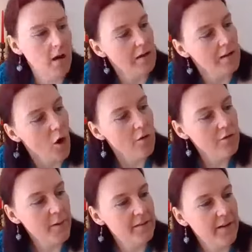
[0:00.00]
a lot
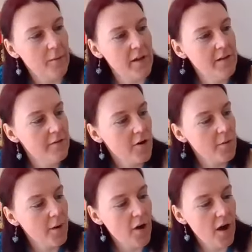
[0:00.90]
of my family for
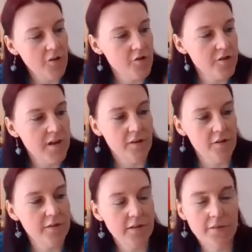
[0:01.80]
about 100
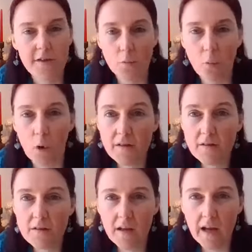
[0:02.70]
years lived in one